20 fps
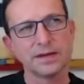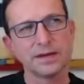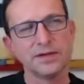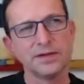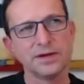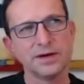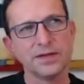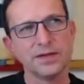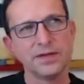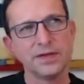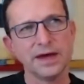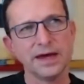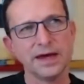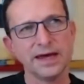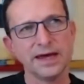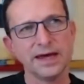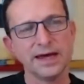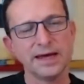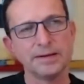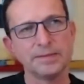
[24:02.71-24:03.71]

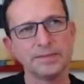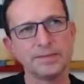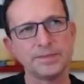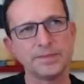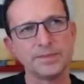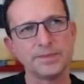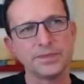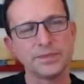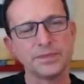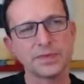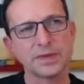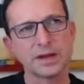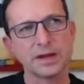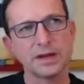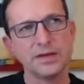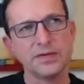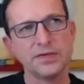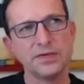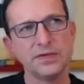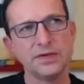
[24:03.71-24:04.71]
they're
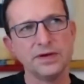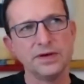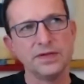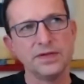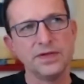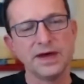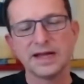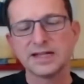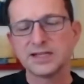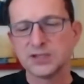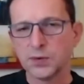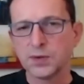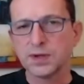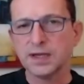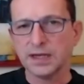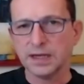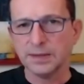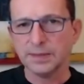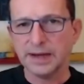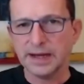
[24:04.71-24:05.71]

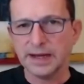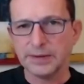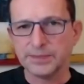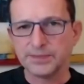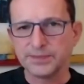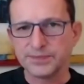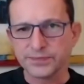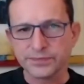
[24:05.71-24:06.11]
talking about.